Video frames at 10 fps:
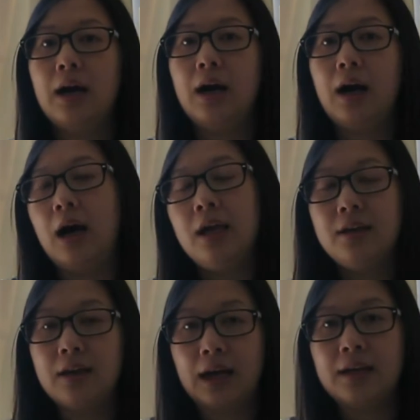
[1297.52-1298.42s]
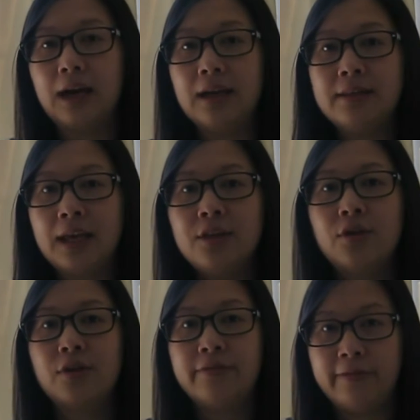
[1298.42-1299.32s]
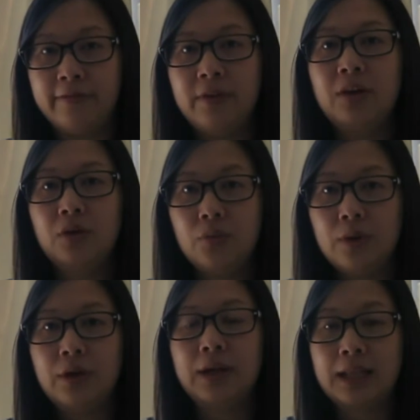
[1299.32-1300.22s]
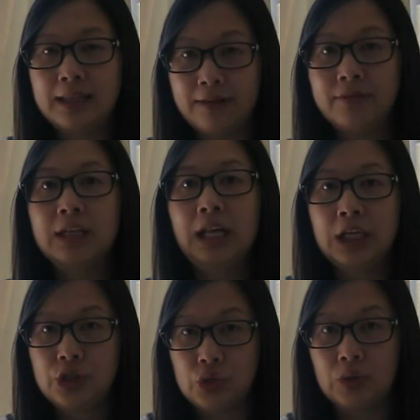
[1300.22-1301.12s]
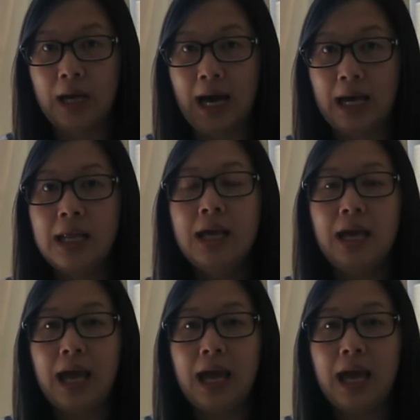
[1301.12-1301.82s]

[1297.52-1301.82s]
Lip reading: I think there are a few where you can definitely do that